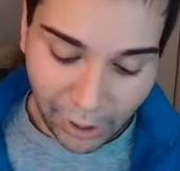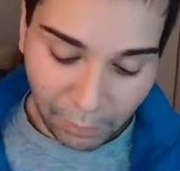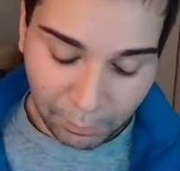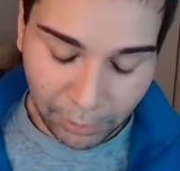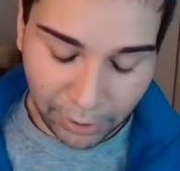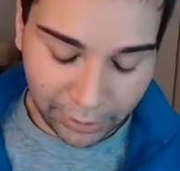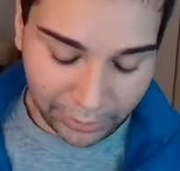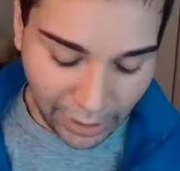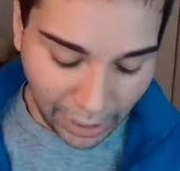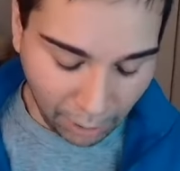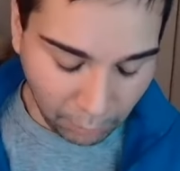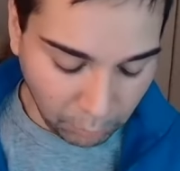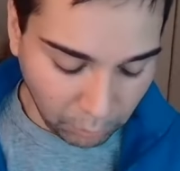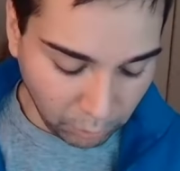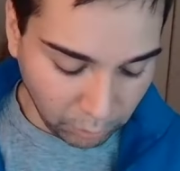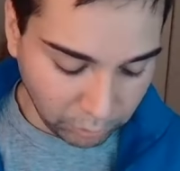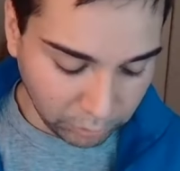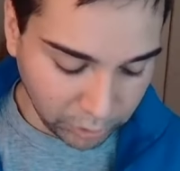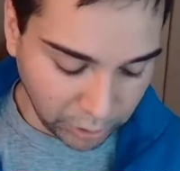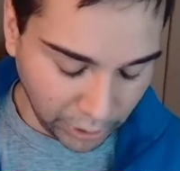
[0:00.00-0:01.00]
But that
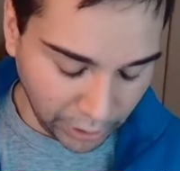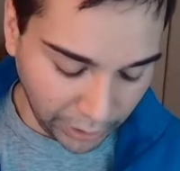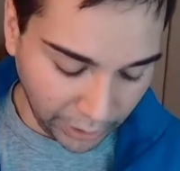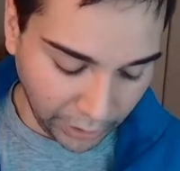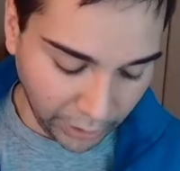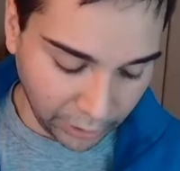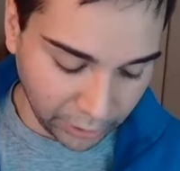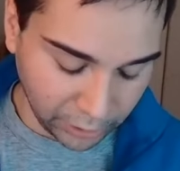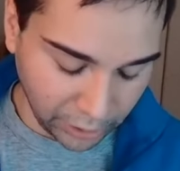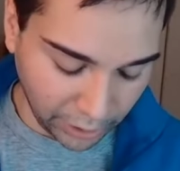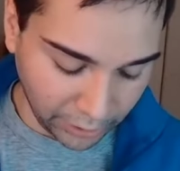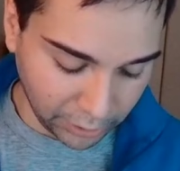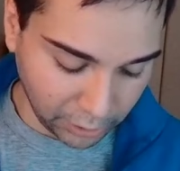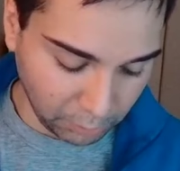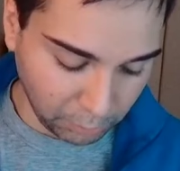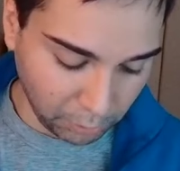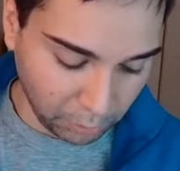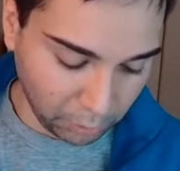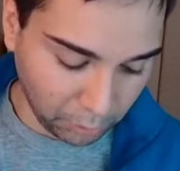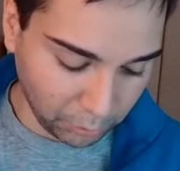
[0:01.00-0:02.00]
will change, I
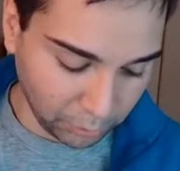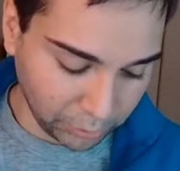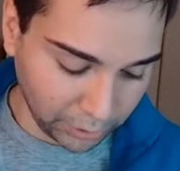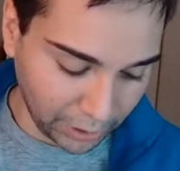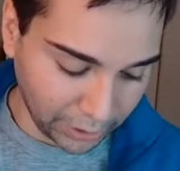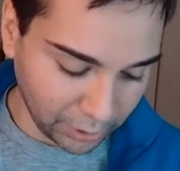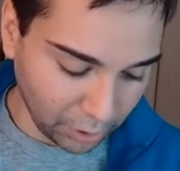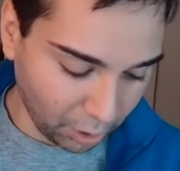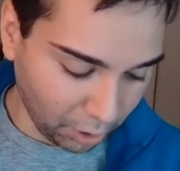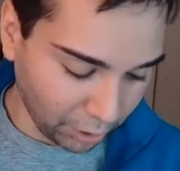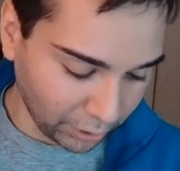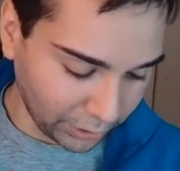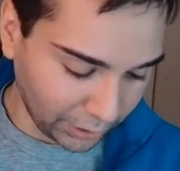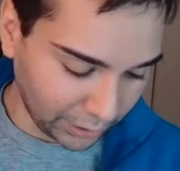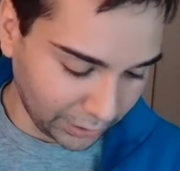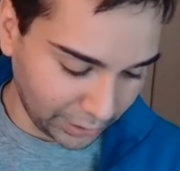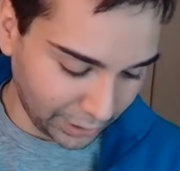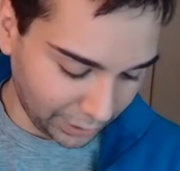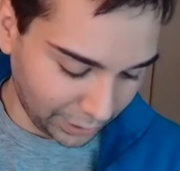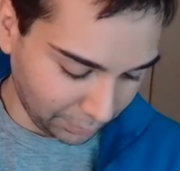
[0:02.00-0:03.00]
suppose. It's hard to
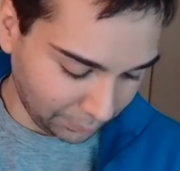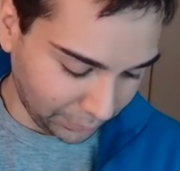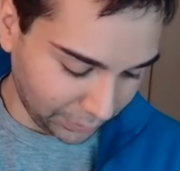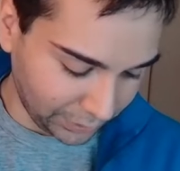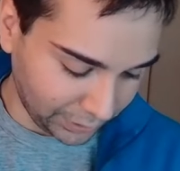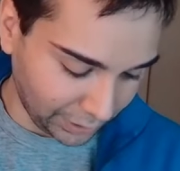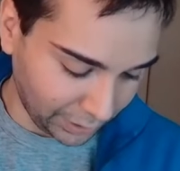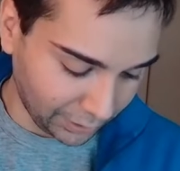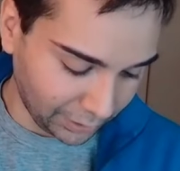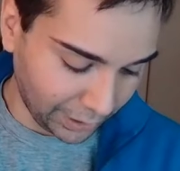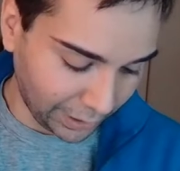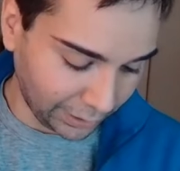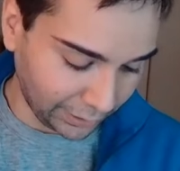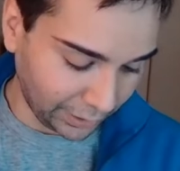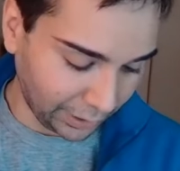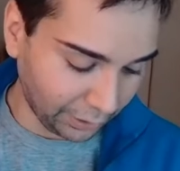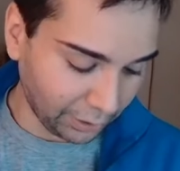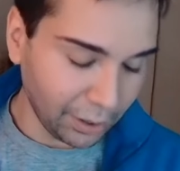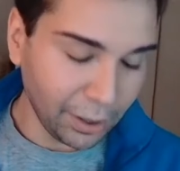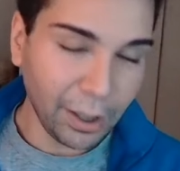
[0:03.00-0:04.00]
say. Let me see.
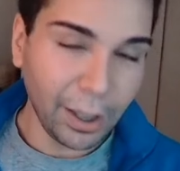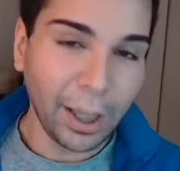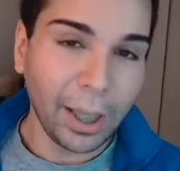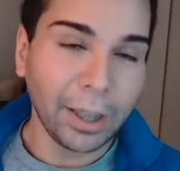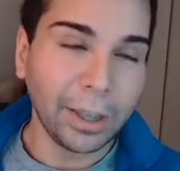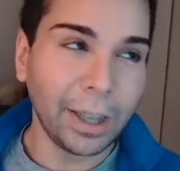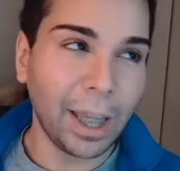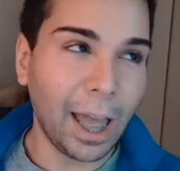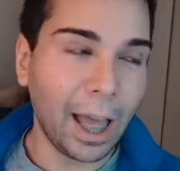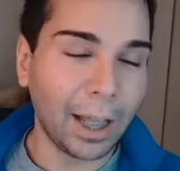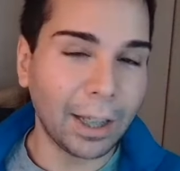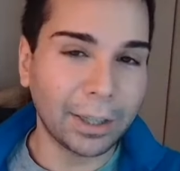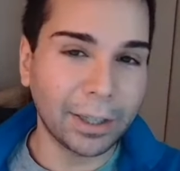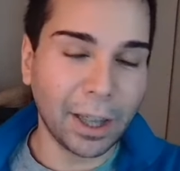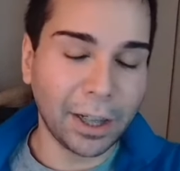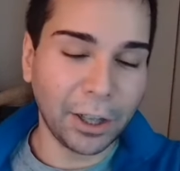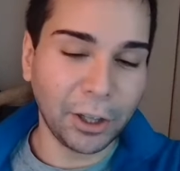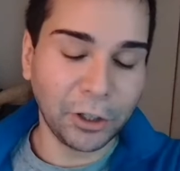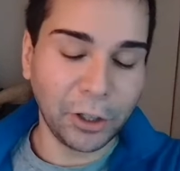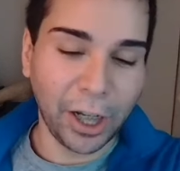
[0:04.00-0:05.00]
Lightning. Yeah,
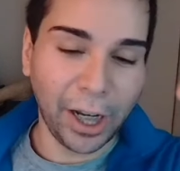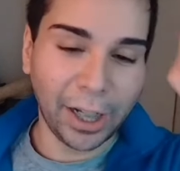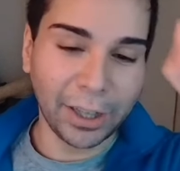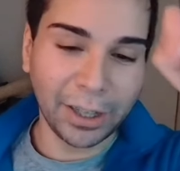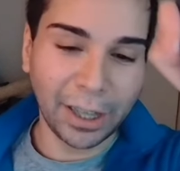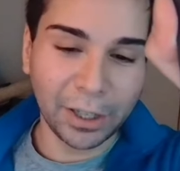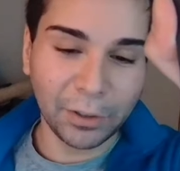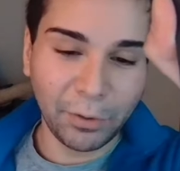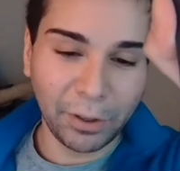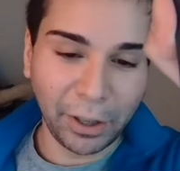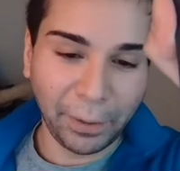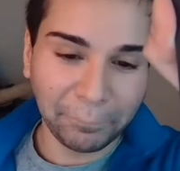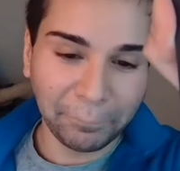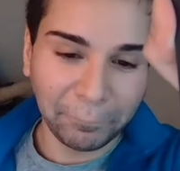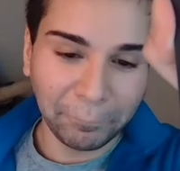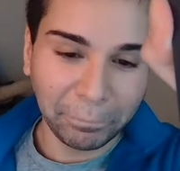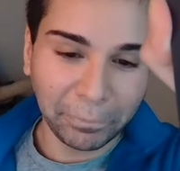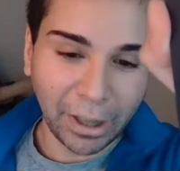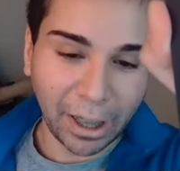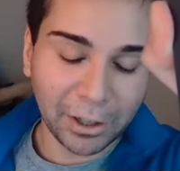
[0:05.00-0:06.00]
sudden change. It's funny.
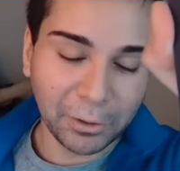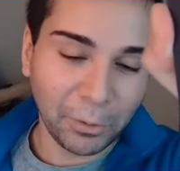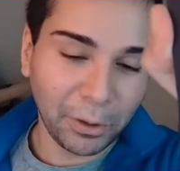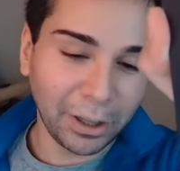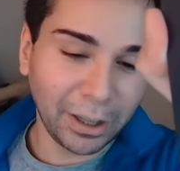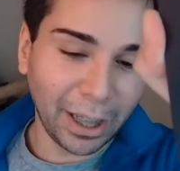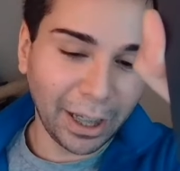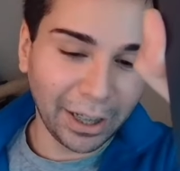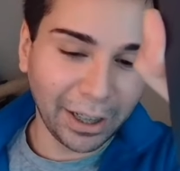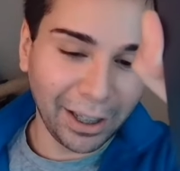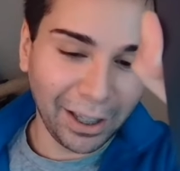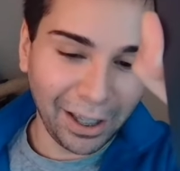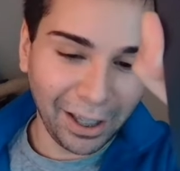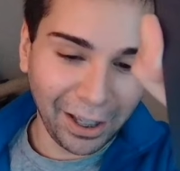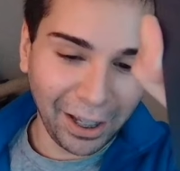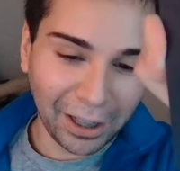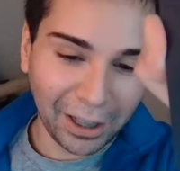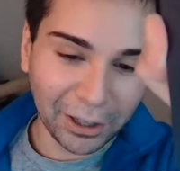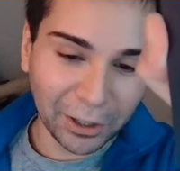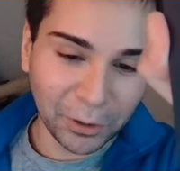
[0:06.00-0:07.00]

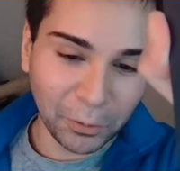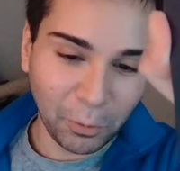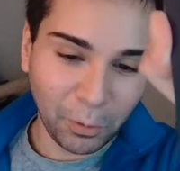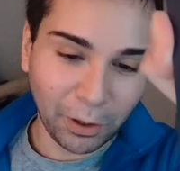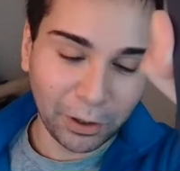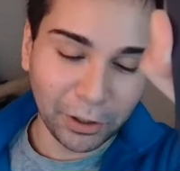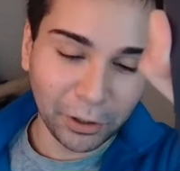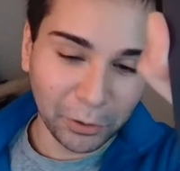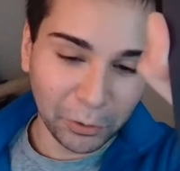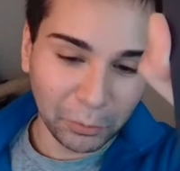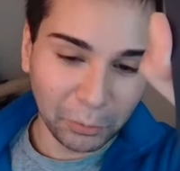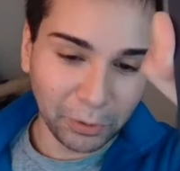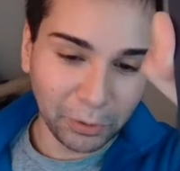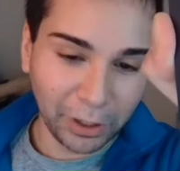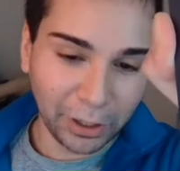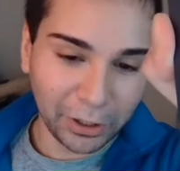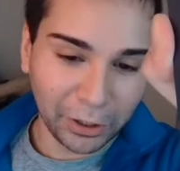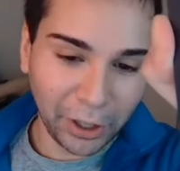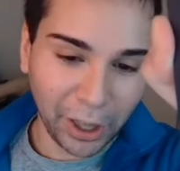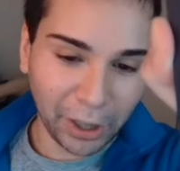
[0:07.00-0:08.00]
I just want to
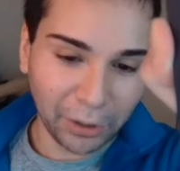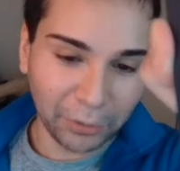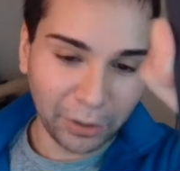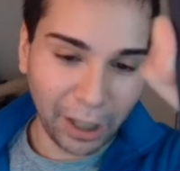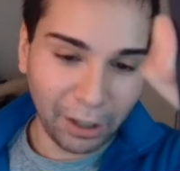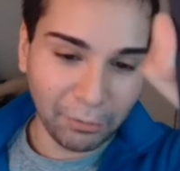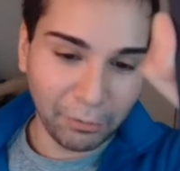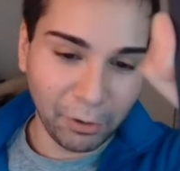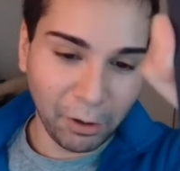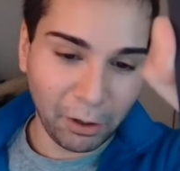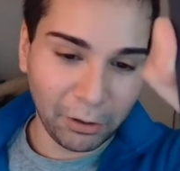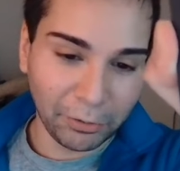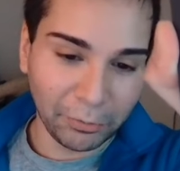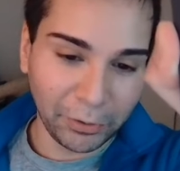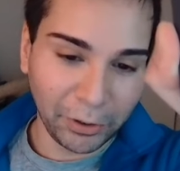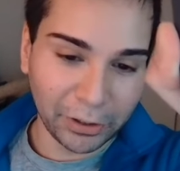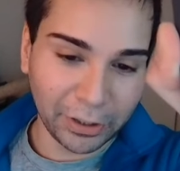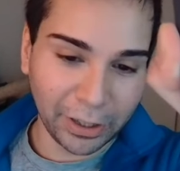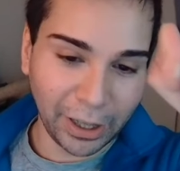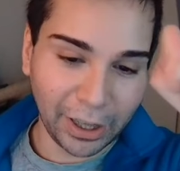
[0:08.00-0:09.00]
really channel that for all of
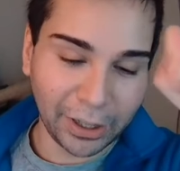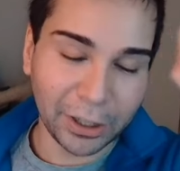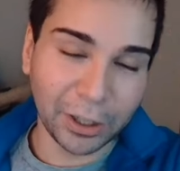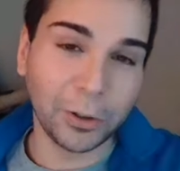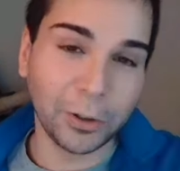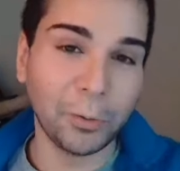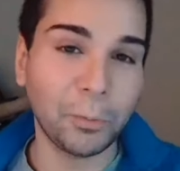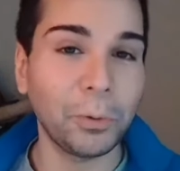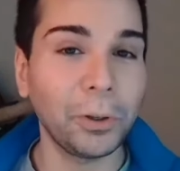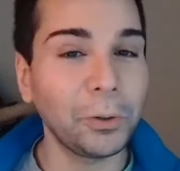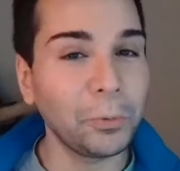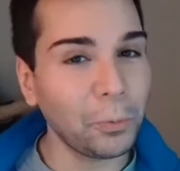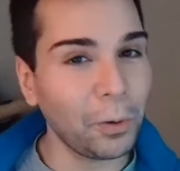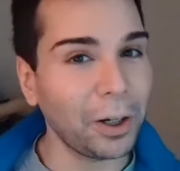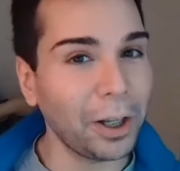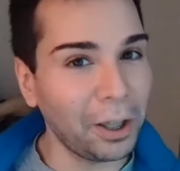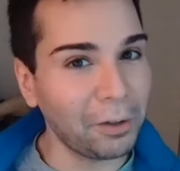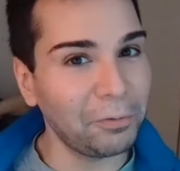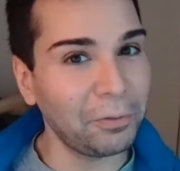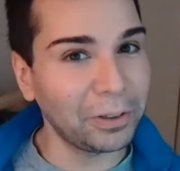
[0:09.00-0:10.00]
you. I really want
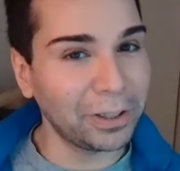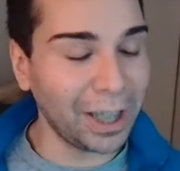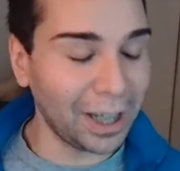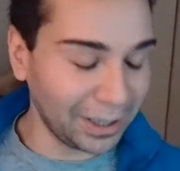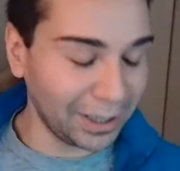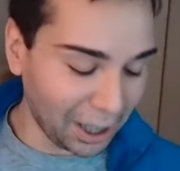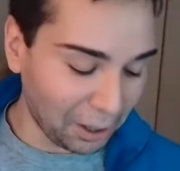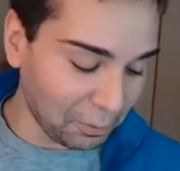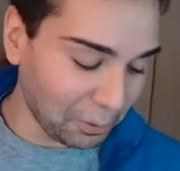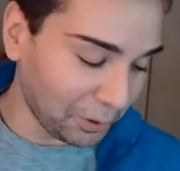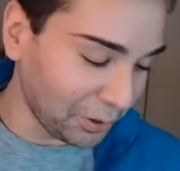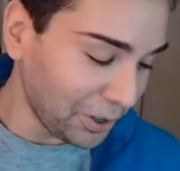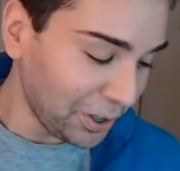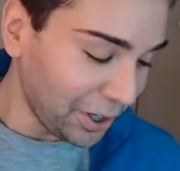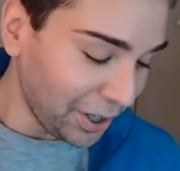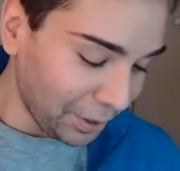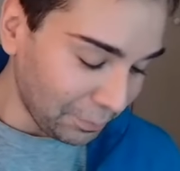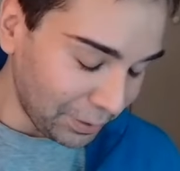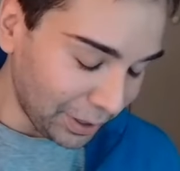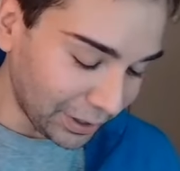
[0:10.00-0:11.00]
to emphasize that one
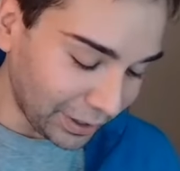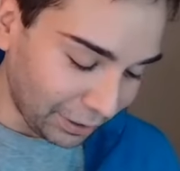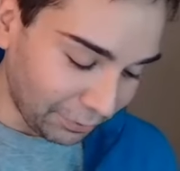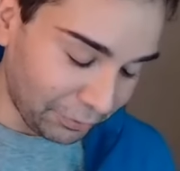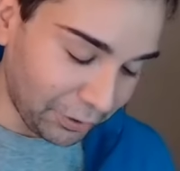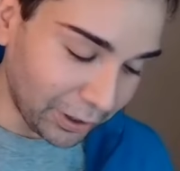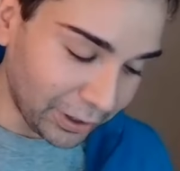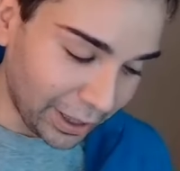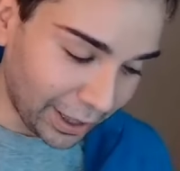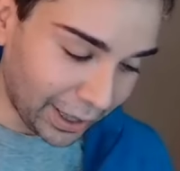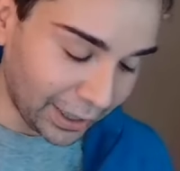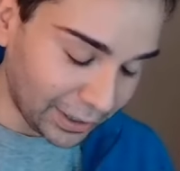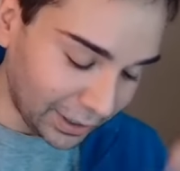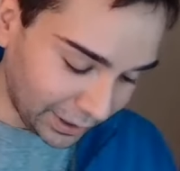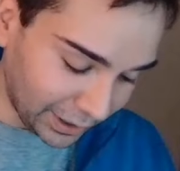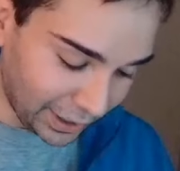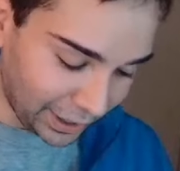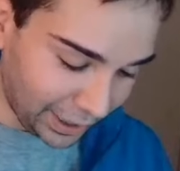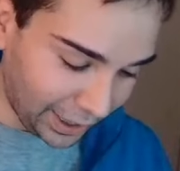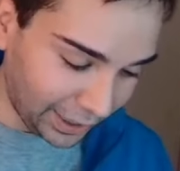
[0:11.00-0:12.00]
because it feels like it's
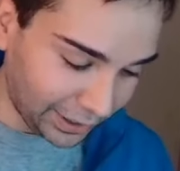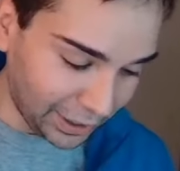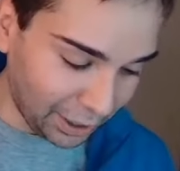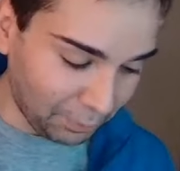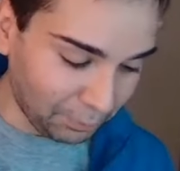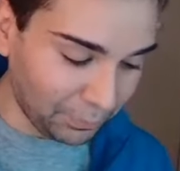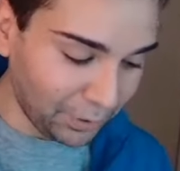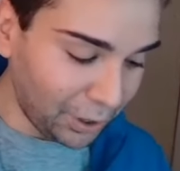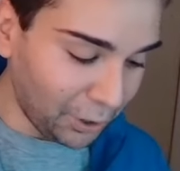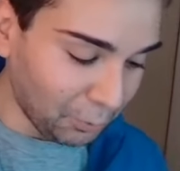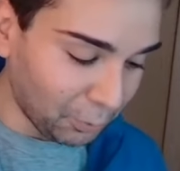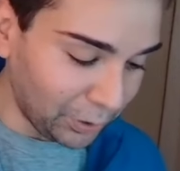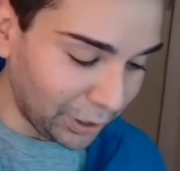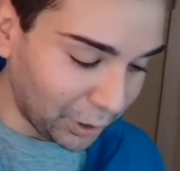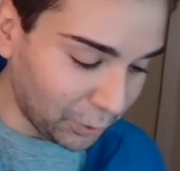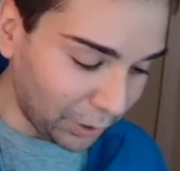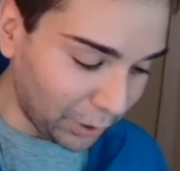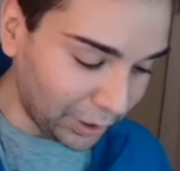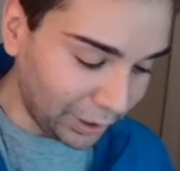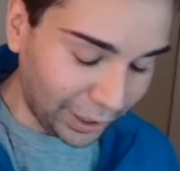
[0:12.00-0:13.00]
just going to hit them really
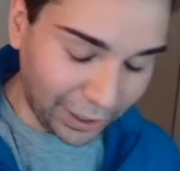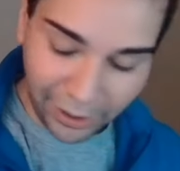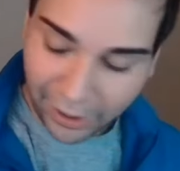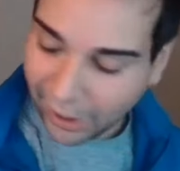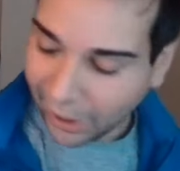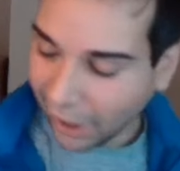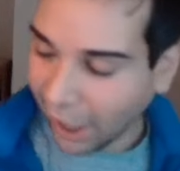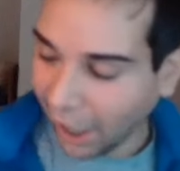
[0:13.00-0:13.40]
quickly.